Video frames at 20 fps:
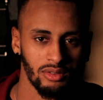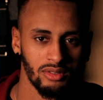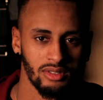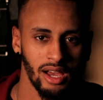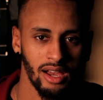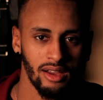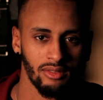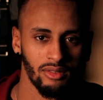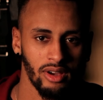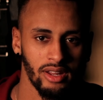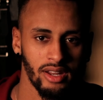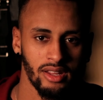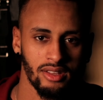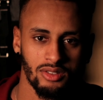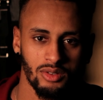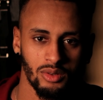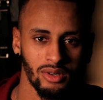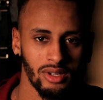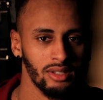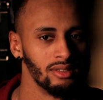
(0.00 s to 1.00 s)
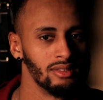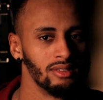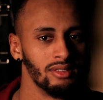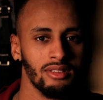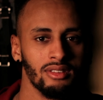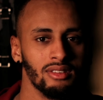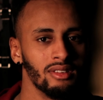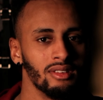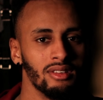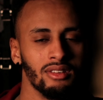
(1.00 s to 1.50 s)
dive right into it.
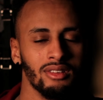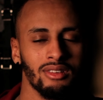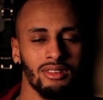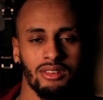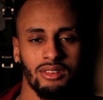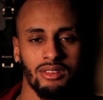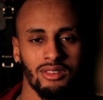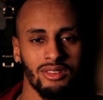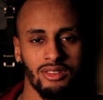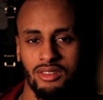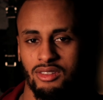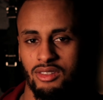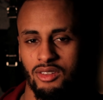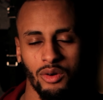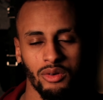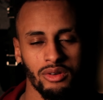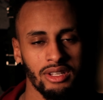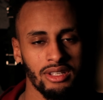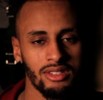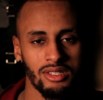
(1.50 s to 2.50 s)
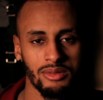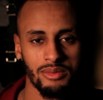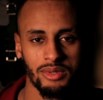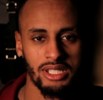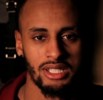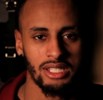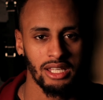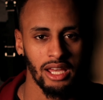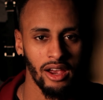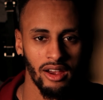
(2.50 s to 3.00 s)
no need to be
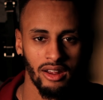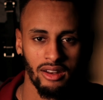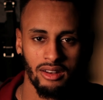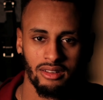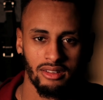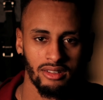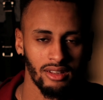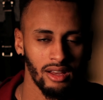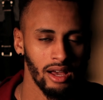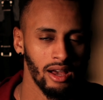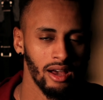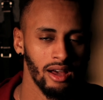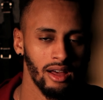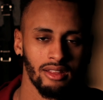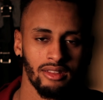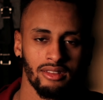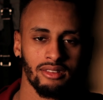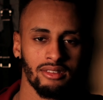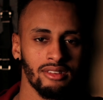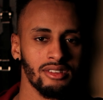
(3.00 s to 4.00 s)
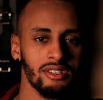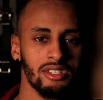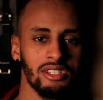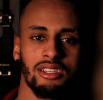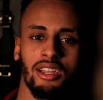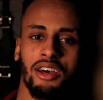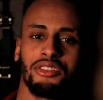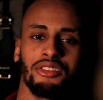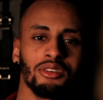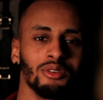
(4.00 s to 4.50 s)
scared. There's
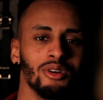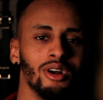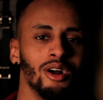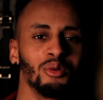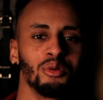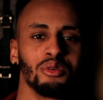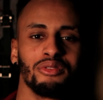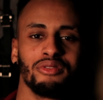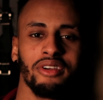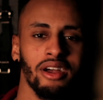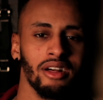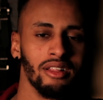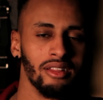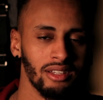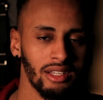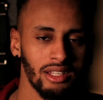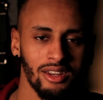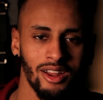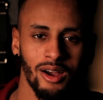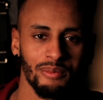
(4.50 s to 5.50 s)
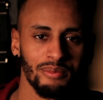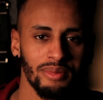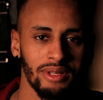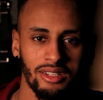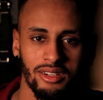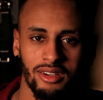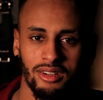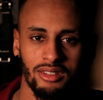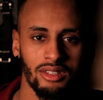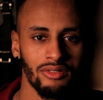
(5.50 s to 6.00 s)
nothing wrong with failing and not
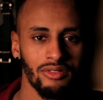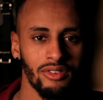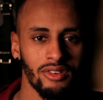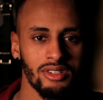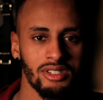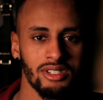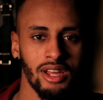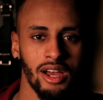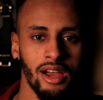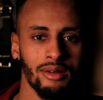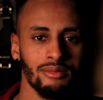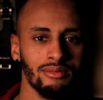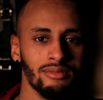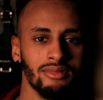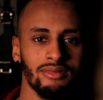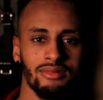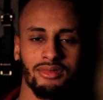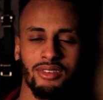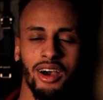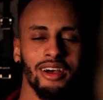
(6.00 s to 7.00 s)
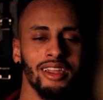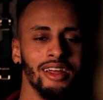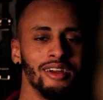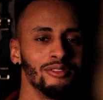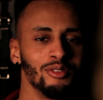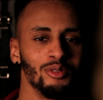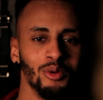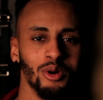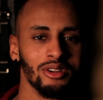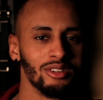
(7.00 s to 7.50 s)
being good the first time. Not
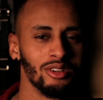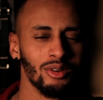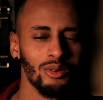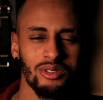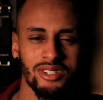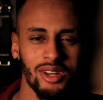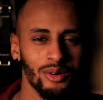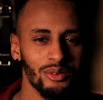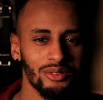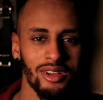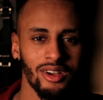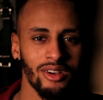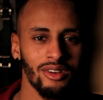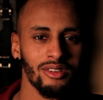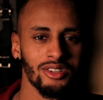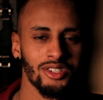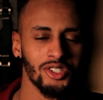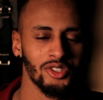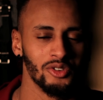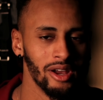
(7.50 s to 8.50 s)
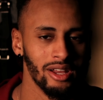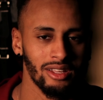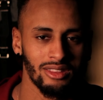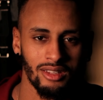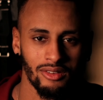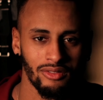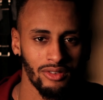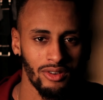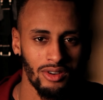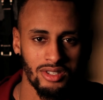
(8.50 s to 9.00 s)
everyone goes out there and is great
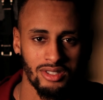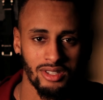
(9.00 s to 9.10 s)
their first